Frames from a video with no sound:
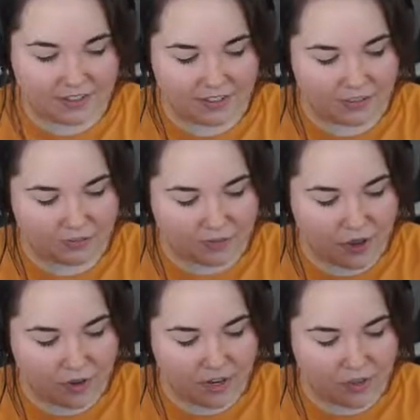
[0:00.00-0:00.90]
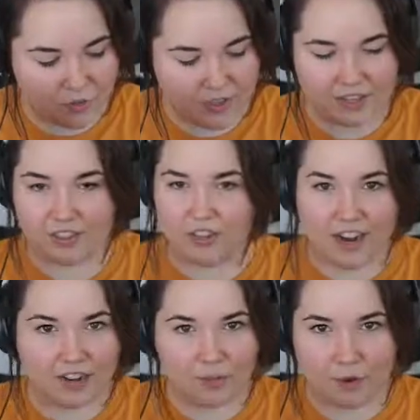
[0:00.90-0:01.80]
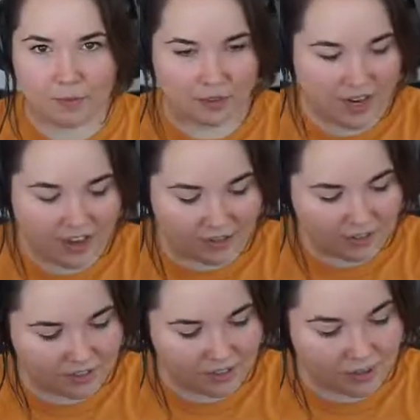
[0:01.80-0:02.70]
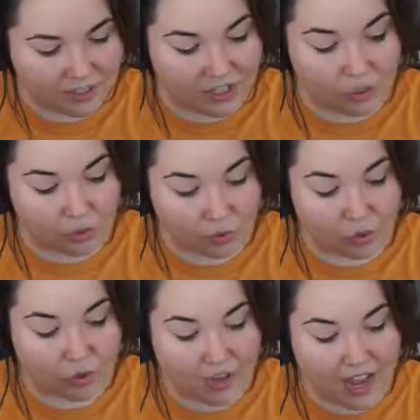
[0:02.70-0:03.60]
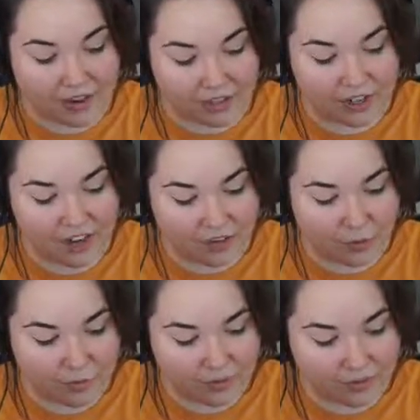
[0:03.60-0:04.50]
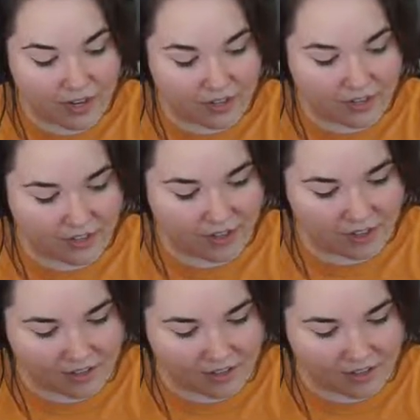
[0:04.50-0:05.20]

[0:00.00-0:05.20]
You're flowing in the wind, your hair's whipping around. You could control how your hair whips around. Oh,